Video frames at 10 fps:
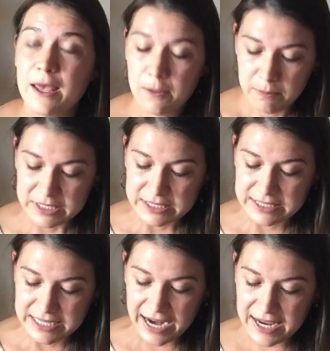
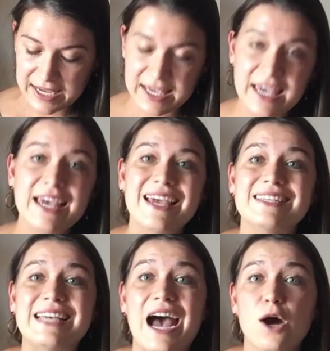mistake
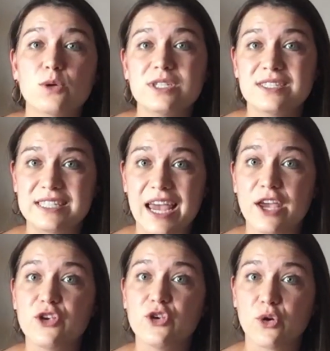is how to say
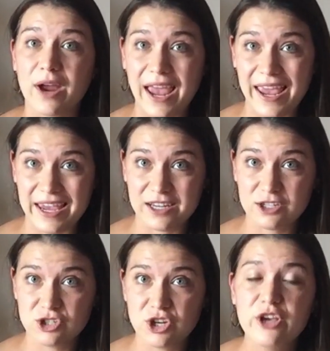your
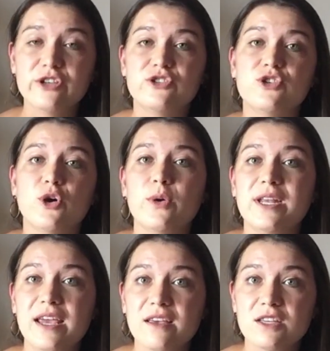age. So in
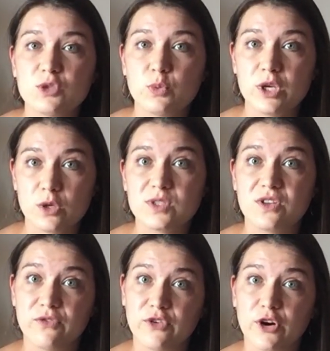English, we use the
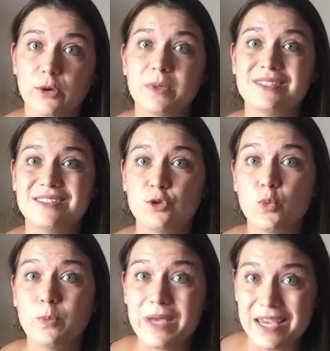verb to
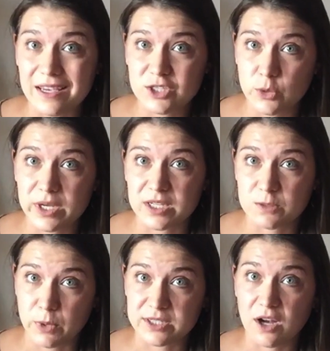be to
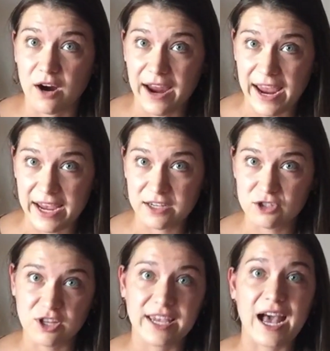express our age,
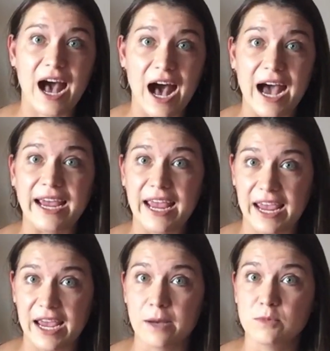like I
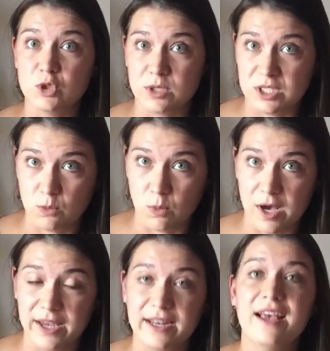am
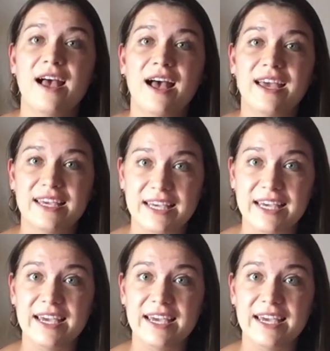21, he